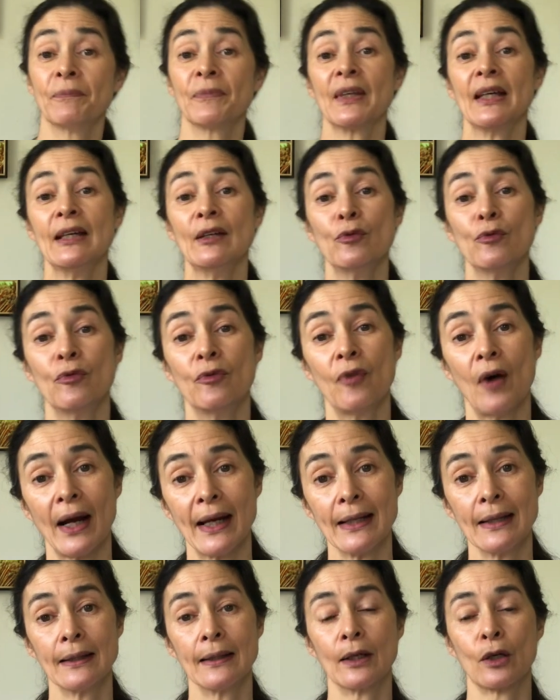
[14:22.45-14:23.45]

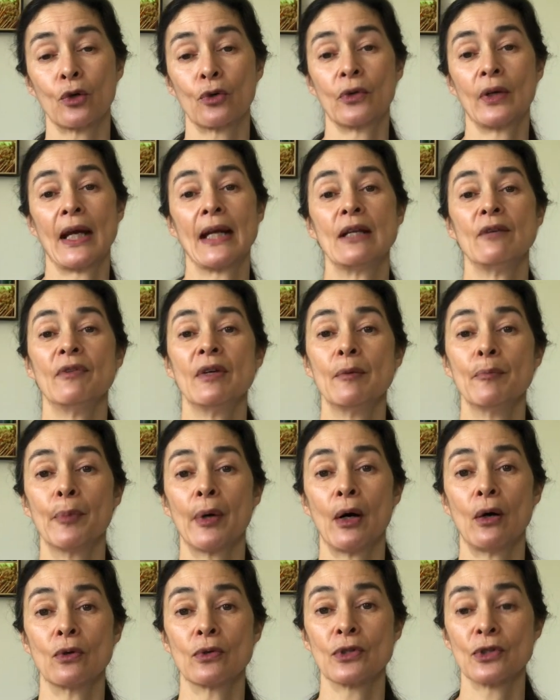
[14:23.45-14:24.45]
invite the creative
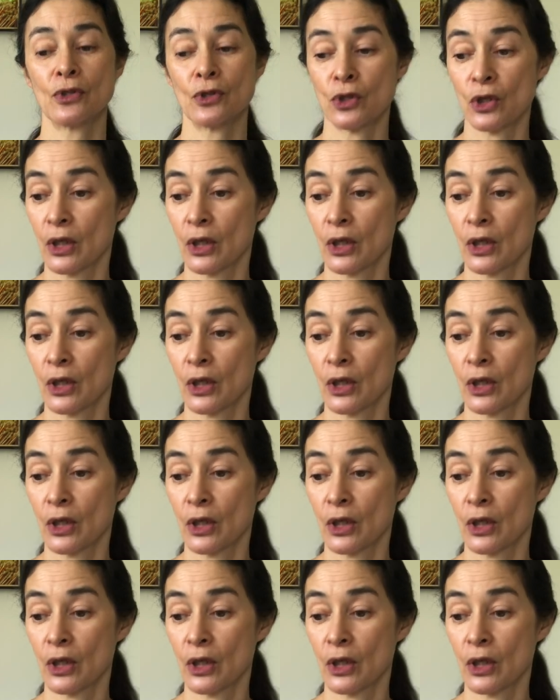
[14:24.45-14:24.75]
impulse